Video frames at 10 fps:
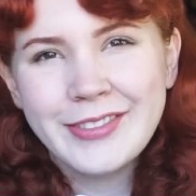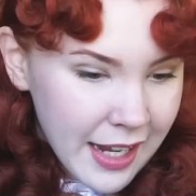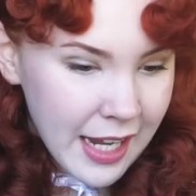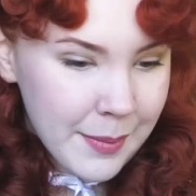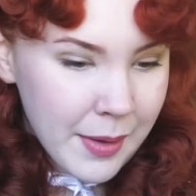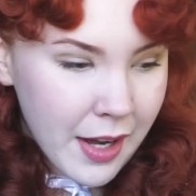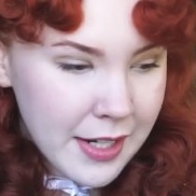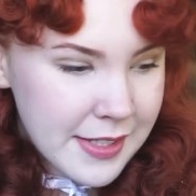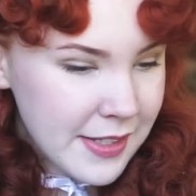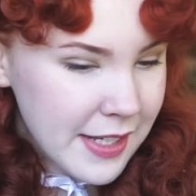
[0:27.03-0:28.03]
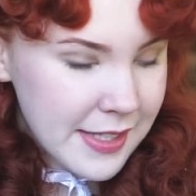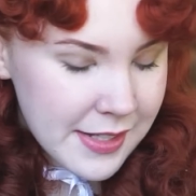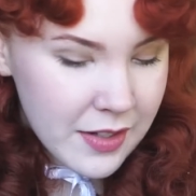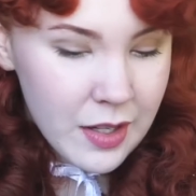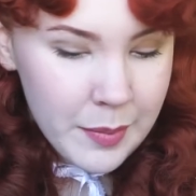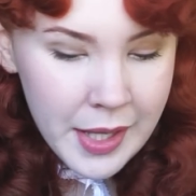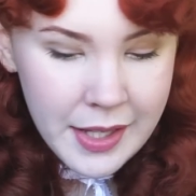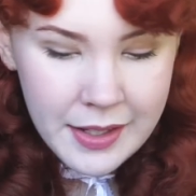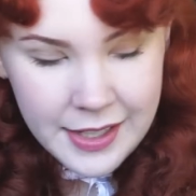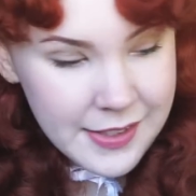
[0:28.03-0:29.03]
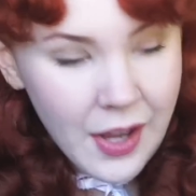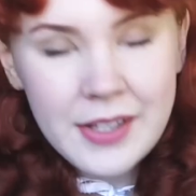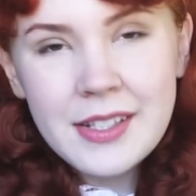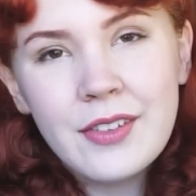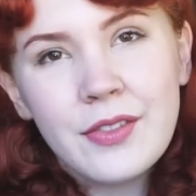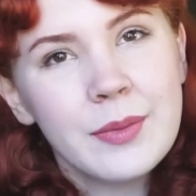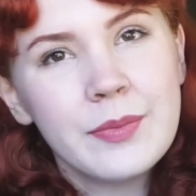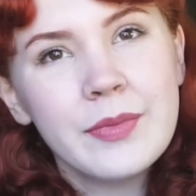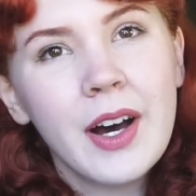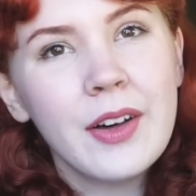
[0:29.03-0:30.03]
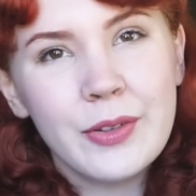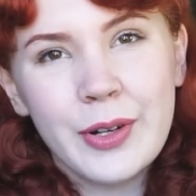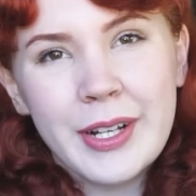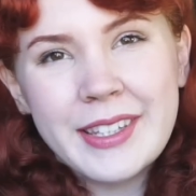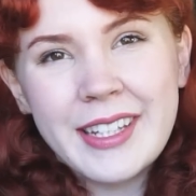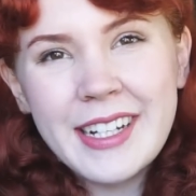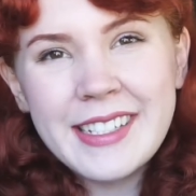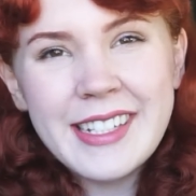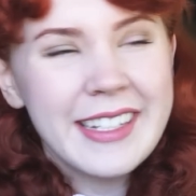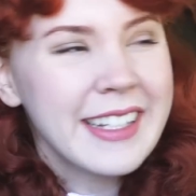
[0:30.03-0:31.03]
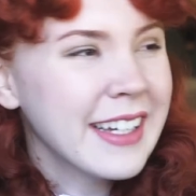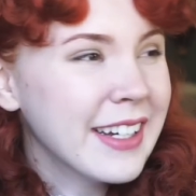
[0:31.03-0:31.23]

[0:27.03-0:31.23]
I'm honestly still a bit exhausted from all the work that I did